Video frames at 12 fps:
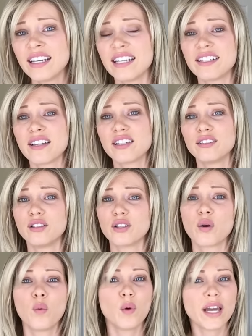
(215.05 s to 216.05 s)
It doesn't
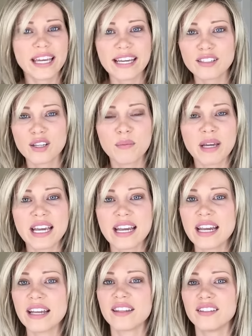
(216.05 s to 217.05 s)
look wiggy to
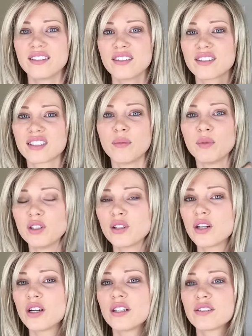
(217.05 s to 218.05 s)
me. This is
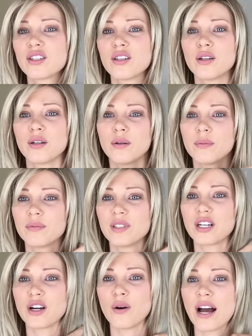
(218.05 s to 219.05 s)
similar to,
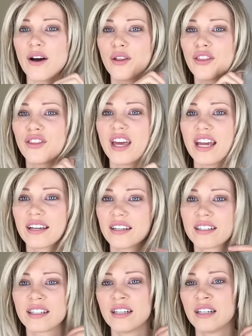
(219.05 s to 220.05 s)
you know, how thick
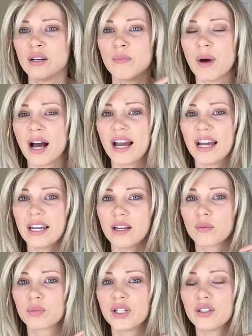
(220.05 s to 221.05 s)

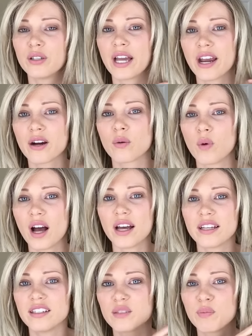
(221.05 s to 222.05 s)
my real hair
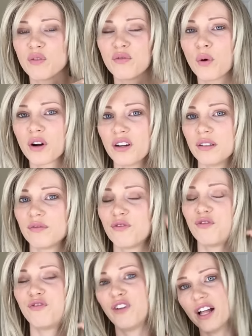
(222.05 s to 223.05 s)
was before it
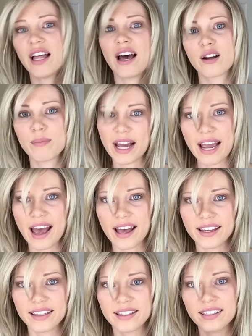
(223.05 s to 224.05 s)
fell out of my
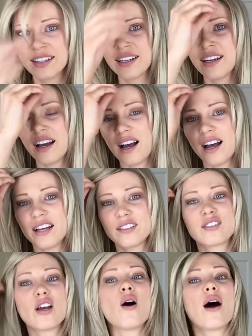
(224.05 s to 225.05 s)
head. Uh,
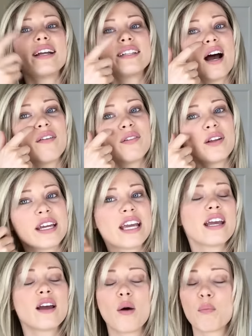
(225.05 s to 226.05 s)
so I
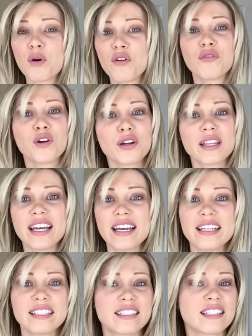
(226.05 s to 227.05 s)
definitely prefer
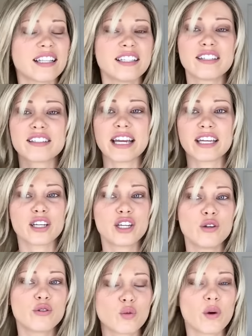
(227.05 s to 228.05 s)
this. This is like a
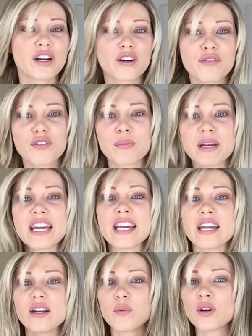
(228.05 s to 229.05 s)
huge winner for
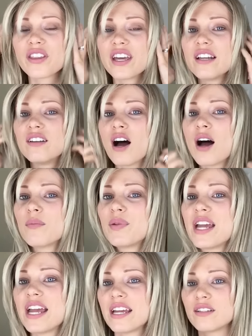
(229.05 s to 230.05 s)
me with it not
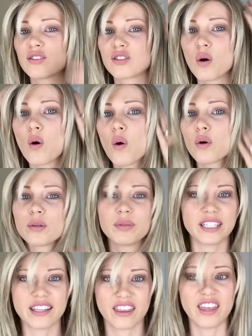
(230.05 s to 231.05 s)
being so
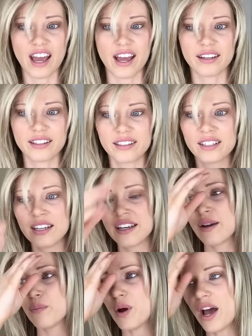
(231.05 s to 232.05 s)
horribly thick.
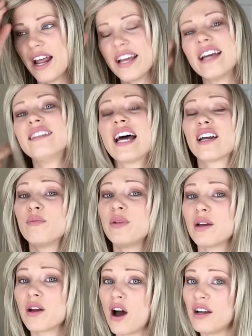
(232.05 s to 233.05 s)
But again, that can
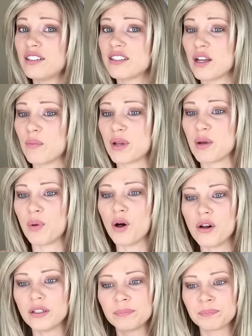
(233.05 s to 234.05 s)
be a con to some
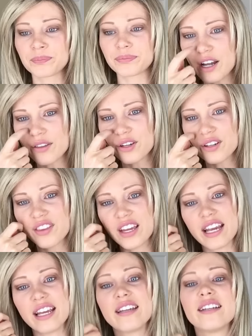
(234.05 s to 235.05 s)
people. Another
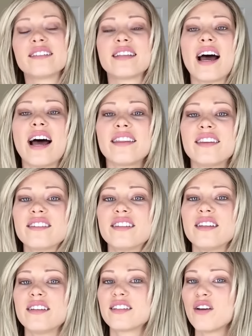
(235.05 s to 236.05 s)
thing is that this
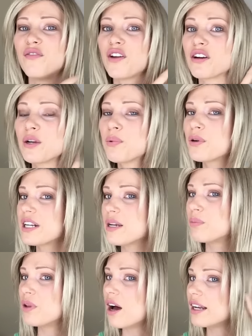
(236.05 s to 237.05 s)
is a very
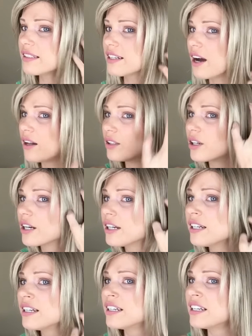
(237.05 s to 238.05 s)
pretty blonde
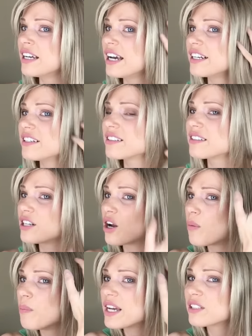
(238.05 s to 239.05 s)
color. It is, you
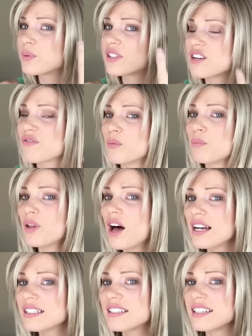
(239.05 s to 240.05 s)
know, mixed with different
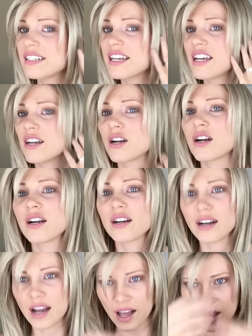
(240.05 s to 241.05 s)
blondes in
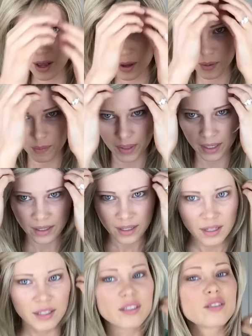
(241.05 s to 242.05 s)
here. Um,
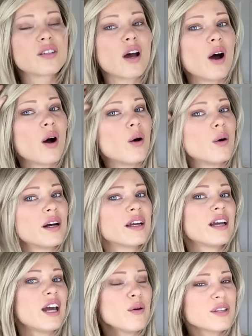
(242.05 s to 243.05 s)
So
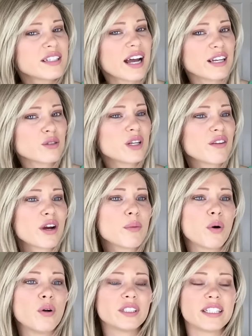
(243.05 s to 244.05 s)
it was nice whenever I
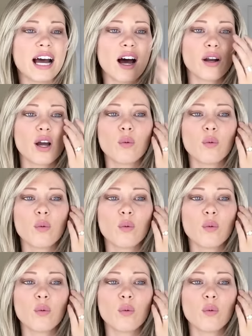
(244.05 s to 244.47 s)
pulled it out.